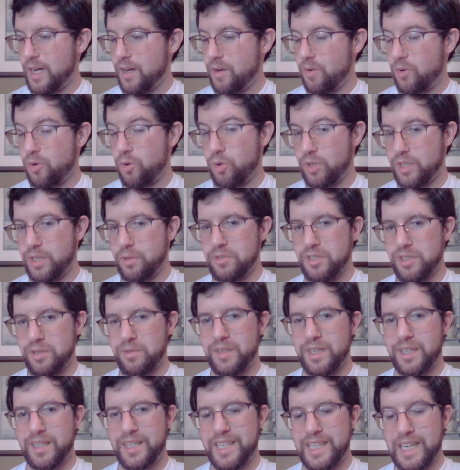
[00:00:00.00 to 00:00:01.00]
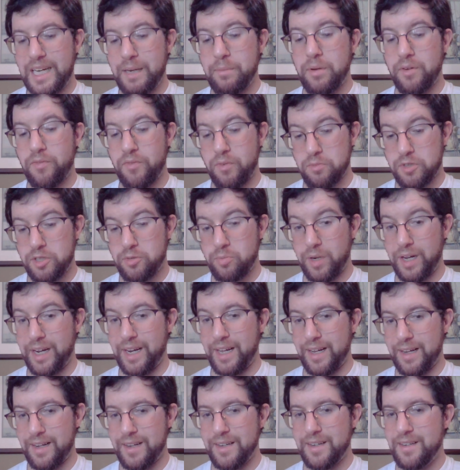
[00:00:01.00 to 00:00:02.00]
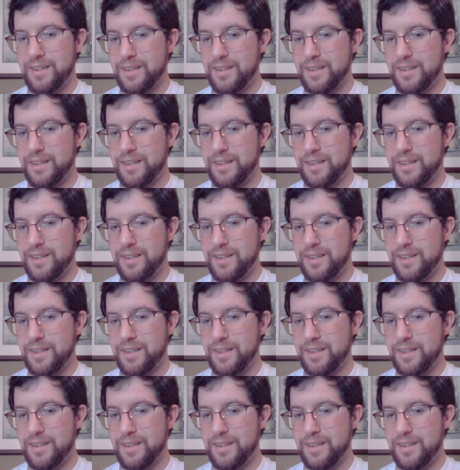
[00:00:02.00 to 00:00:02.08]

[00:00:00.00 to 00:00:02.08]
Of course, it was to keep it from spreading.